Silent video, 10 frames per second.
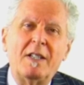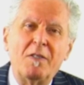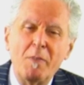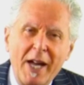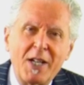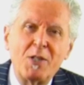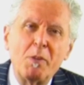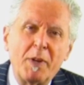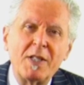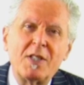of
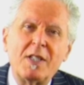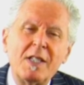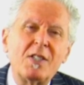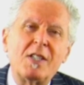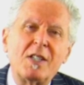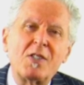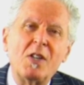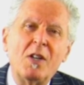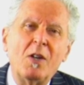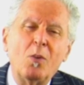management by statistics,
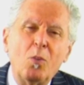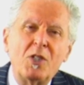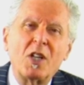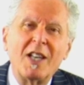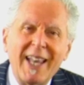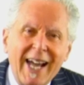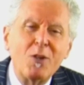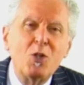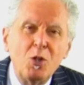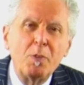which
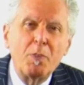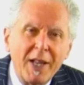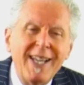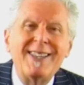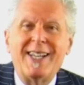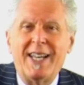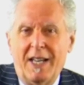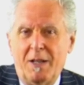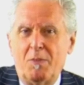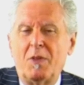allows you to play the
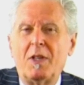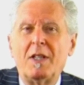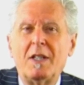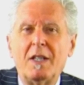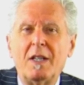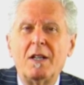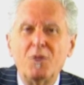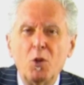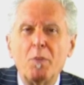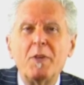game of
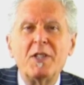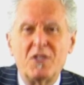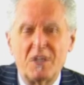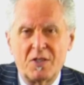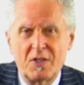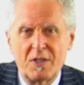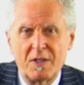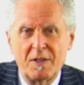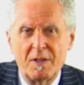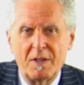your business
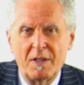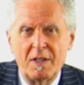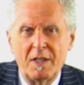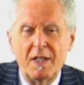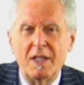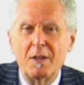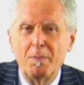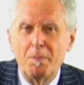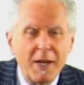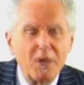in a
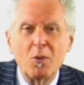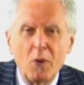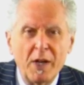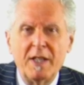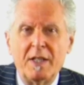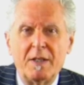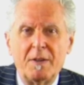better way.